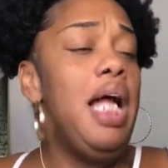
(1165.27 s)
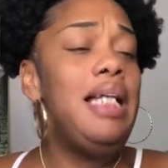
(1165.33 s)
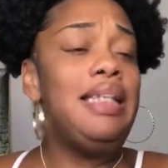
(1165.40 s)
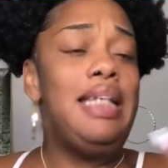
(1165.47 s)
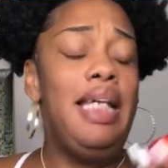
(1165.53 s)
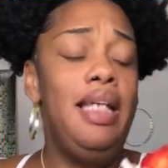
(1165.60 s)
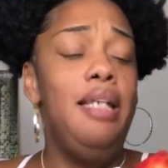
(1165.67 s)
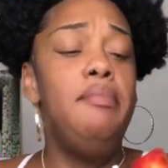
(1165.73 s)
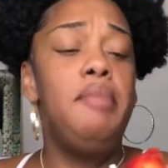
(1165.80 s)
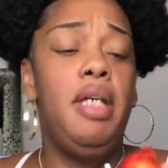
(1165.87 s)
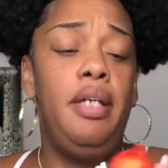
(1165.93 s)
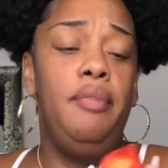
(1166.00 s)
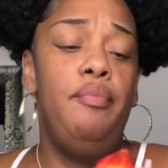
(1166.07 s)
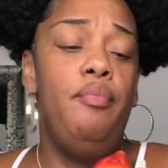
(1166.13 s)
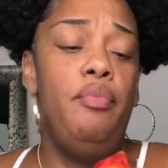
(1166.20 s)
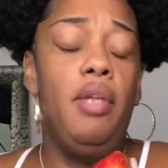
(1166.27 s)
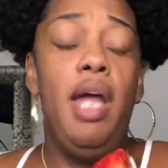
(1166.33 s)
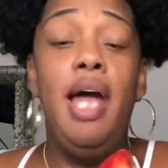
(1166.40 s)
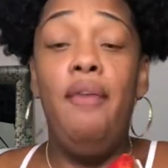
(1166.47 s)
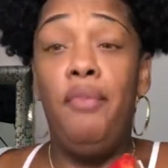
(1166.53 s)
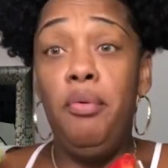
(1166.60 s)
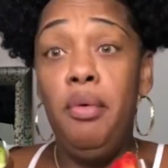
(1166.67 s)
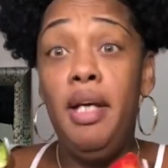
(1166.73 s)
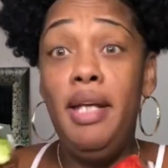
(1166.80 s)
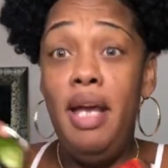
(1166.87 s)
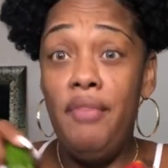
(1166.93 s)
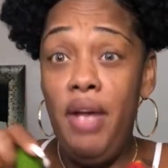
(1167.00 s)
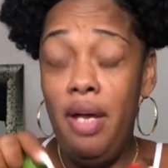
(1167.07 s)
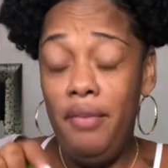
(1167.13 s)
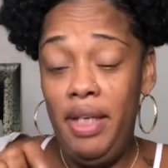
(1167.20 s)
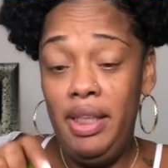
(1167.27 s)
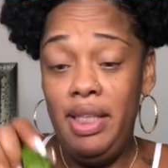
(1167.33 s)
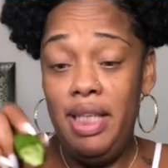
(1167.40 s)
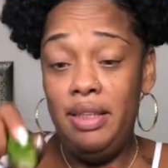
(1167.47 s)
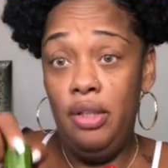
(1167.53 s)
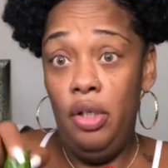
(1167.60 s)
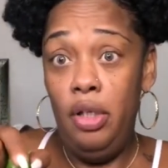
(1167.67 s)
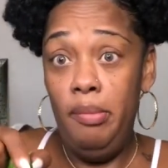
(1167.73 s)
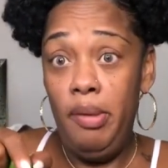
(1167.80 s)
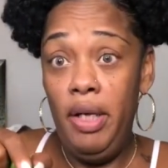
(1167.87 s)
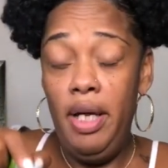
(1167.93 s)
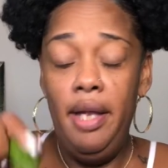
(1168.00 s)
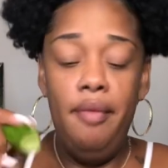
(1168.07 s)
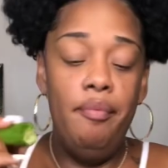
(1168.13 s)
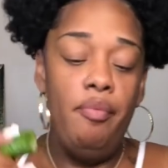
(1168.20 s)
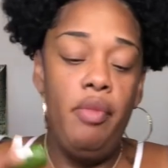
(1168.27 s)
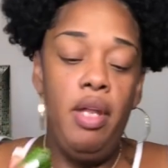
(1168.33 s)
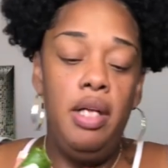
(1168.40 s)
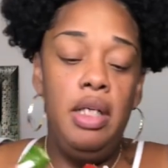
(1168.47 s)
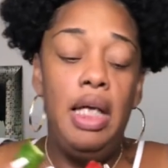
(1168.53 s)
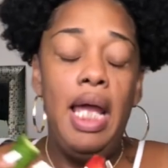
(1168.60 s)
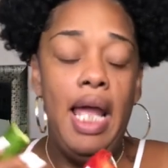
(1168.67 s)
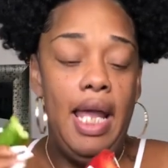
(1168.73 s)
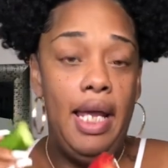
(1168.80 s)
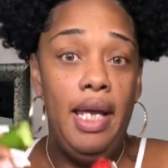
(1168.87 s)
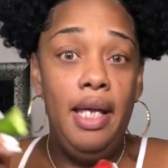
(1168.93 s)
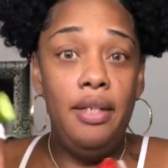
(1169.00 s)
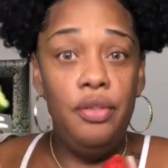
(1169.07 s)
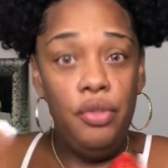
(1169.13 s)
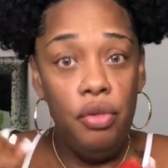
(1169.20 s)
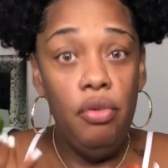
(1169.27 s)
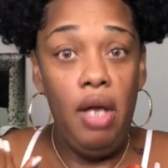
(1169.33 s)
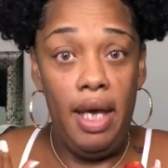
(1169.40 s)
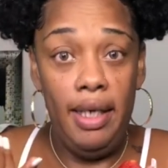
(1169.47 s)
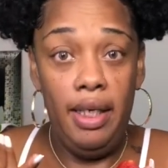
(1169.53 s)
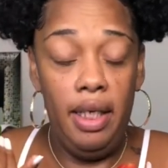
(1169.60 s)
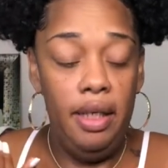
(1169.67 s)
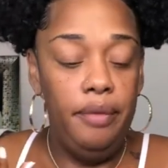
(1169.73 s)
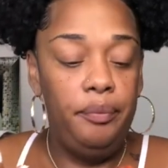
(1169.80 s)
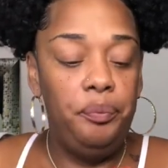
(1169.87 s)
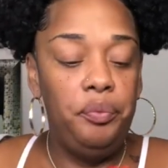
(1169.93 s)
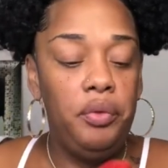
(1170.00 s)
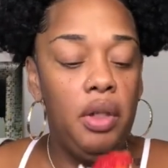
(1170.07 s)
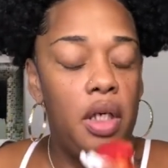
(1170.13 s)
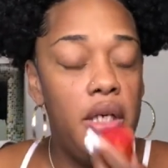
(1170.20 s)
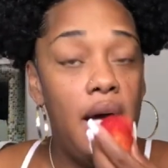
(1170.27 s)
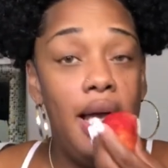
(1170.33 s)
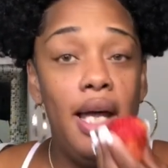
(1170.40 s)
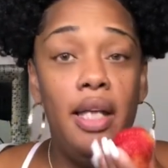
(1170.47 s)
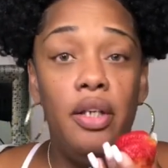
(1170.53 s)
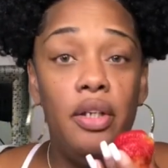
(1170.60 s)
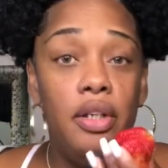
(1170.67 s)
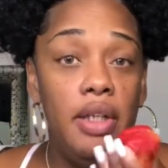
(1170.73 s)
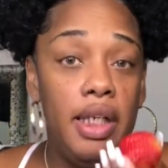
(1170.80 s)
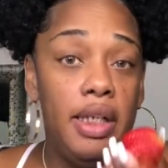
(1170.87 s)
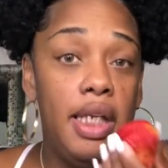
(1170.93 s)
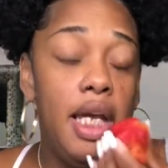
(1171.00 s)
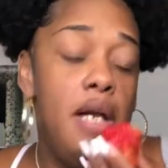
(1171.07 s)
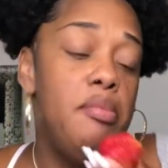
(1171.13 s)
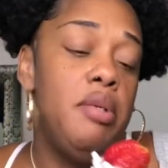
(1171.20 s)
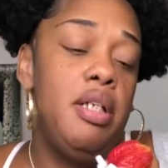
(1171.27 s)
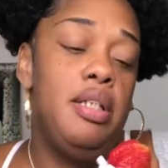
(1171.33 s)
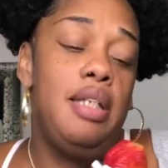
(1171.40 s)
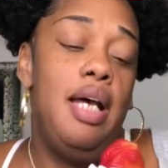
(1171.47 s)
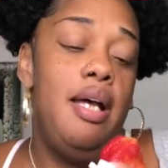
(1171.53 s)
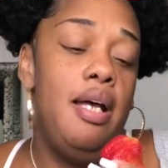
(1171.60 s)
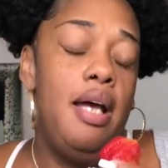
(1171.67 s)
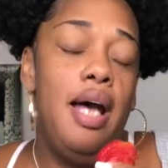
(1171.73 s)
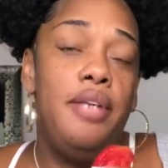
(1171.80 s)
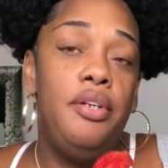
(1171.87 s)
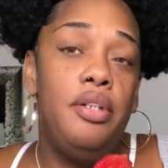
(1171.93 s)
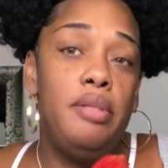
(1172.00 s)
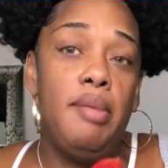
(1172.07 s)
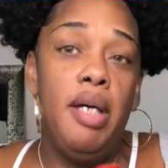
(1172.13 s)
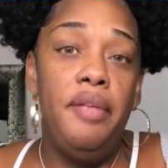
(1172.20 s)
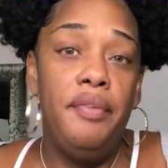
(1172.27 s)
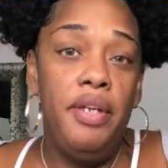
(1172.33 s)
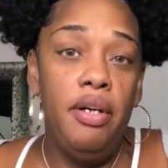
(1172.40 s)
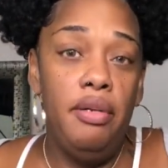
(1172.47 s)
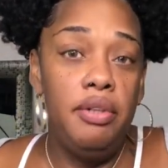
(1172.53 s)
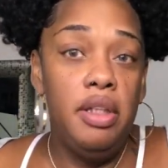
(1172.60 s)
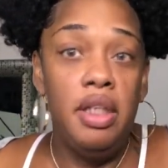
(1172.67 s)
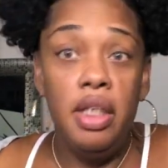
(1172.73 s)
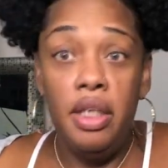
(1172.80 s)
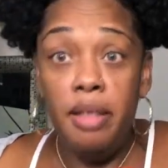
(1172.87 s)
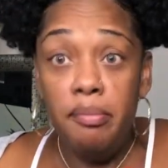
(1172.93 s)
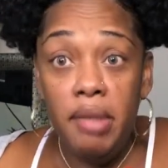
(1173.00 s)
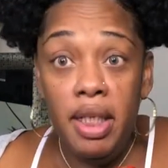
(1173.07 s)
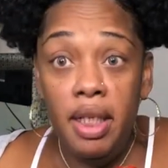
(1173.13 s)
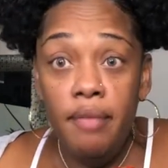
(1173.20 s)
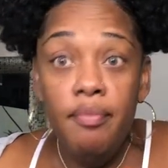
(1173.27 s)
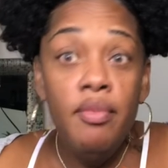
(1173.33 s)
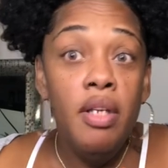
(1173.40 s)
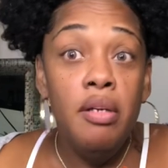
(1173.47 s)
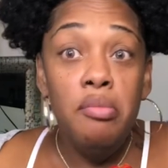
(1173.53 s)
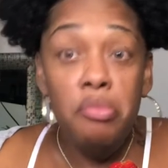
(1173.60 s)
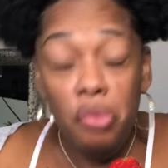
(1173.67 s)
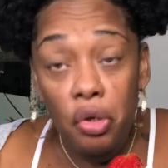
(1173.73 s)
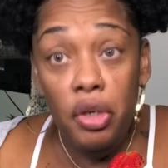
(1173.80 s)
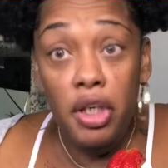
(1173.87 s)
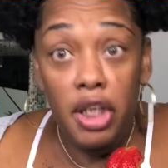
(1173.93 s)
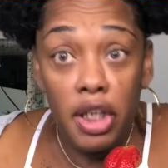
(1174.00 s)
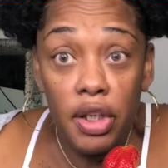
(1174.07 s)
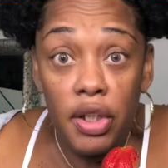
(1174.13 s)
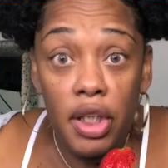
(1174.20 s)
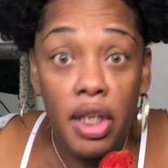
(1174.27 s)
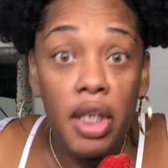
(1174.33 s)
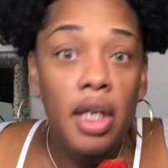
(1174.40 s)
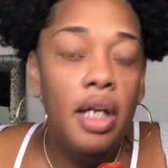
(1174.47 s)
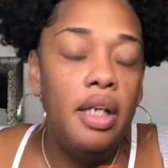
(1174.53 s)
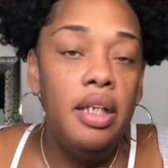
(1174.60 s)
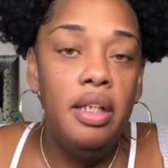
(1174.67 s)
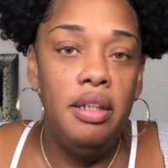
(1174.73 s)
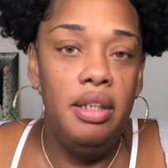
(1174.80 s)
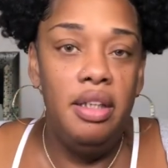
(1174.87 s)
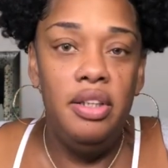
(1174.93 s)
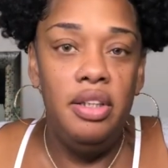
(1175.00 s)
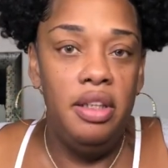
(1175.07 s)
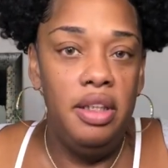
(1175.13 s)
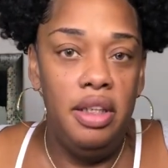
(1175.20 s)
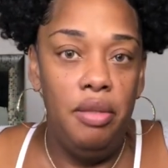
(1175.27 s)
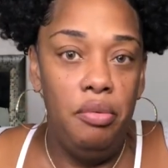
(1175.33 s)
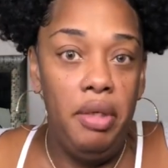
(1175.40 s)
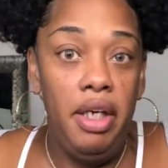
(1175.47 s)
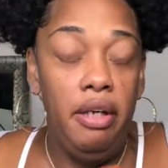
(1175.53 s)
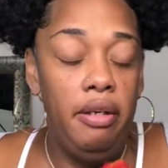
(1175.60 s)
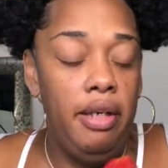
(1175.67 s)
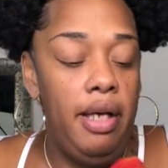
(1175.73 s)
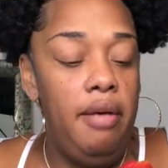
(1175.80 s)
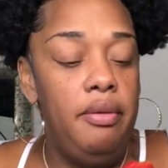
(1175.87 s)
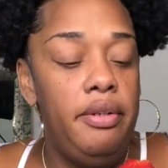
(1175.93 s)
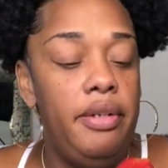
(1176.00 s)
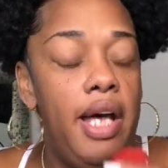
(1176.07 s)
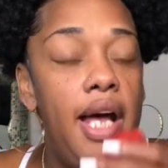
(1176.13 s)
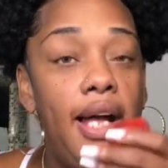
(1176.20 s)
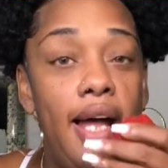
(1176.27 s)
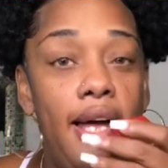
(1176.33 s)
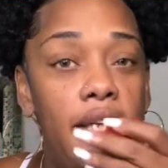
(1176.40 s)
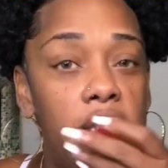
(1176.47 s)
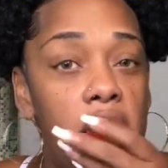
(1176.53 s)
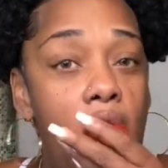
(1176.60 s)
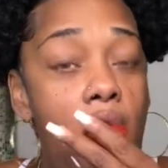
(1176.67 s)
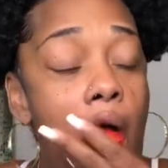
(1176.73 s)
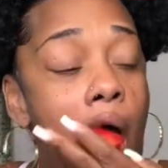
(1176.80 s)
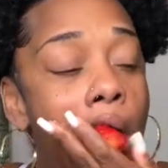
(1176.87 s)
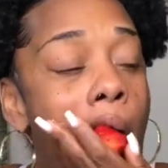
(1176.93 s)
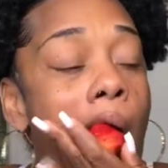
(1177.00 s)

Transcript: telling me. For one, have y'all ever ate that solar bread? And do you like it? Y'all gotta learn to look at the camera. Because I noticed in my other video, I was looking at me more than anything. And I couldn't. It just looked weird. Like I was cockeyed or something.